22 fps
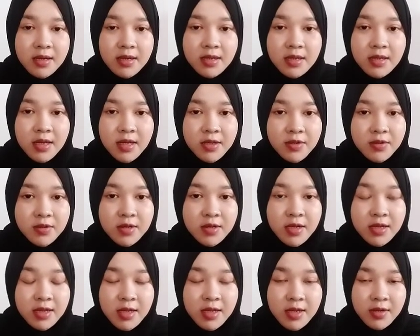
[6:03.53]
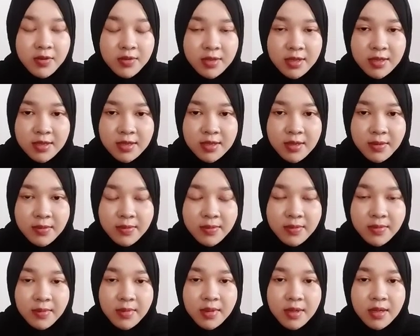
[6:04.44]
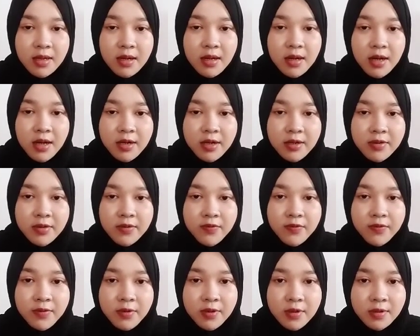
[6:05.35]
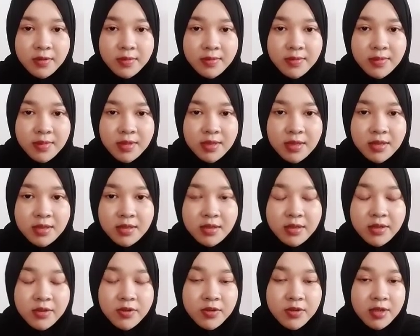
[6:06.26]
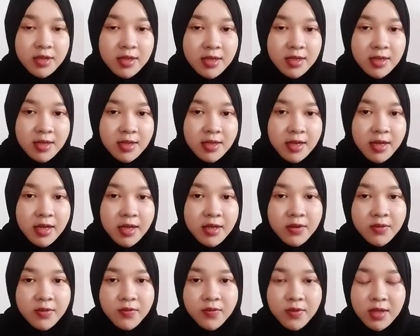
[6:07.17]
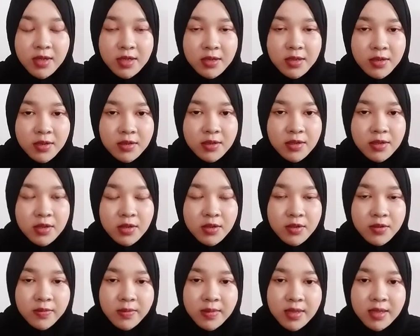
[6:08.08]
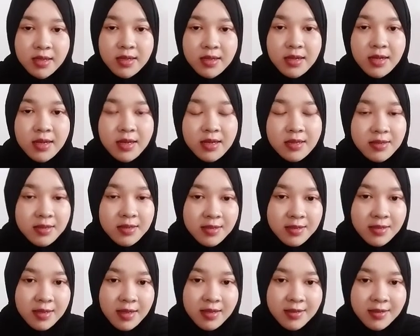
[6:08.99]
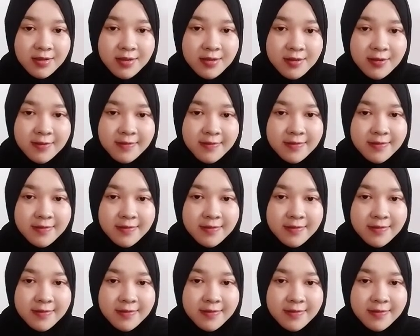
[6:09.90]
Natural ecosystems are formed naturally and without human assistance.